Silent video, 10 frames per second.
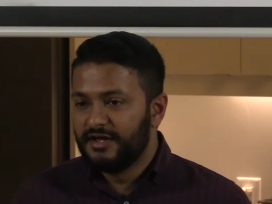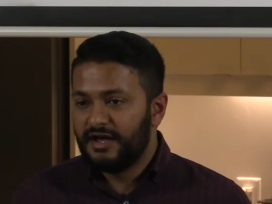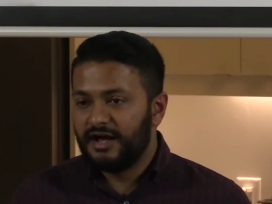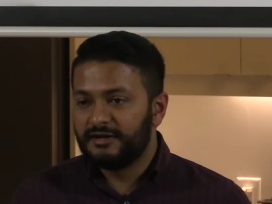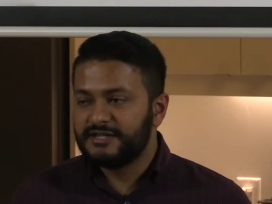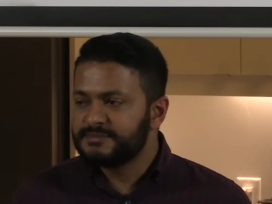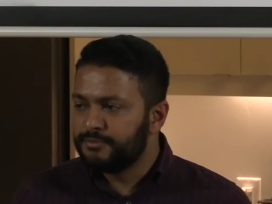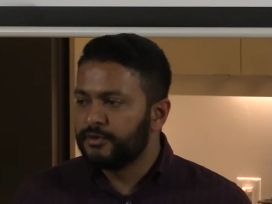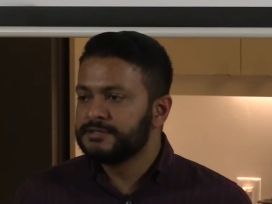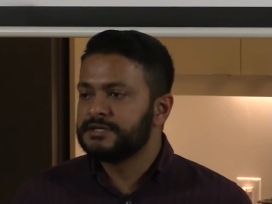Uh, and it's
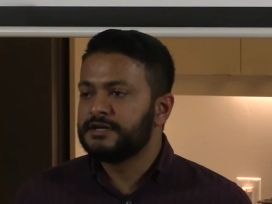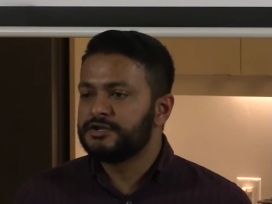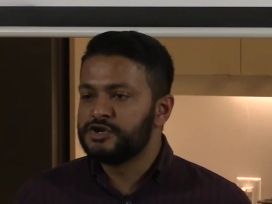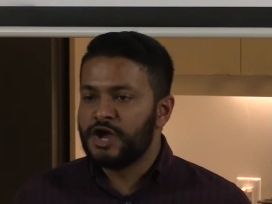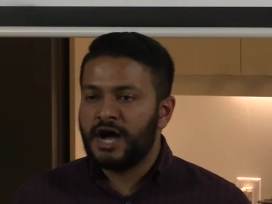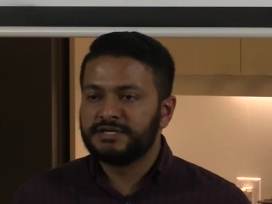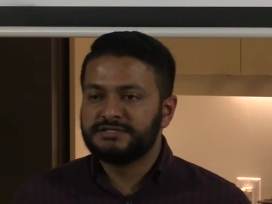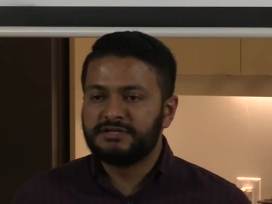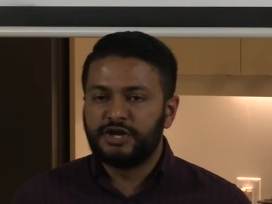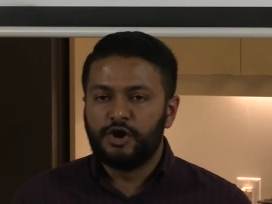important to, to not,
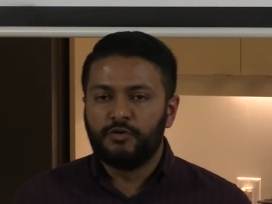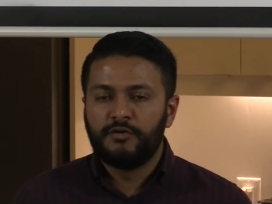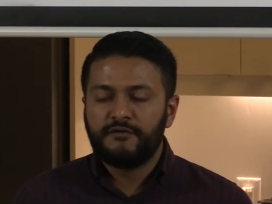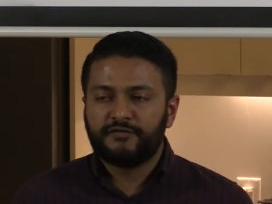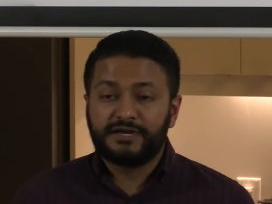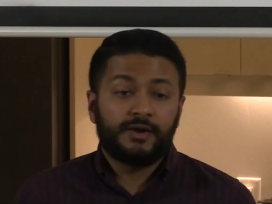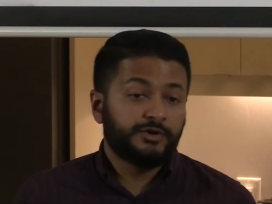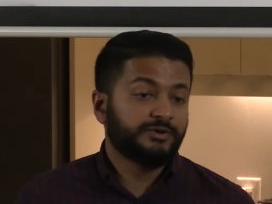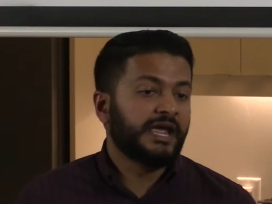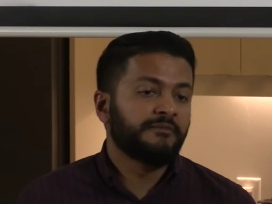you know, forget where
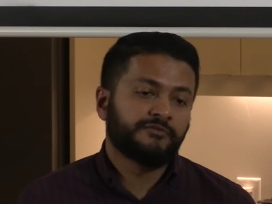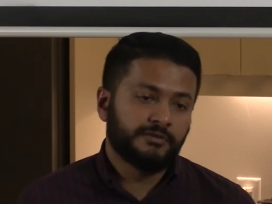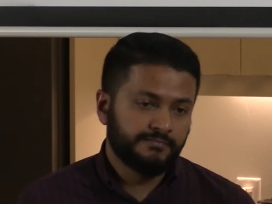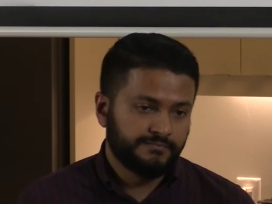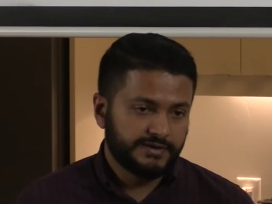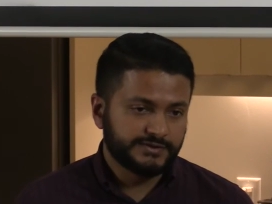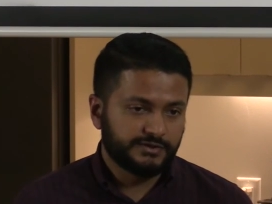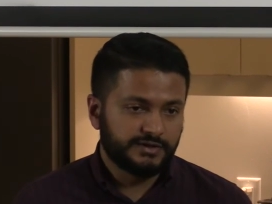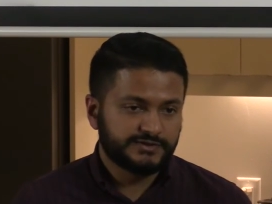you came from, basically.